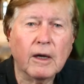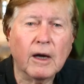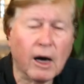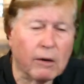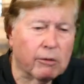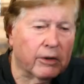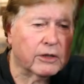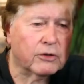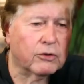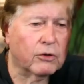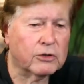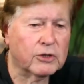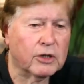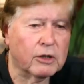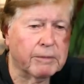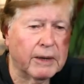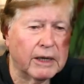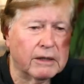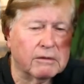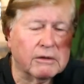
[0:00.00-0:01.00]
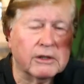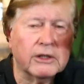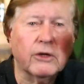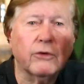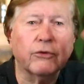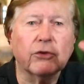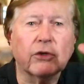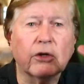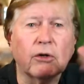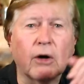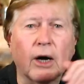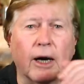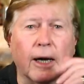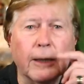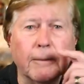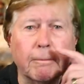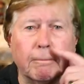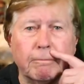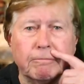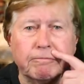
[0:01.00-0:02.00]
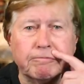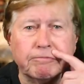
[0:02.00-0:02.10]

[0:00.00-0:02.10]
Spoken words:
I want to talk to you about youth crime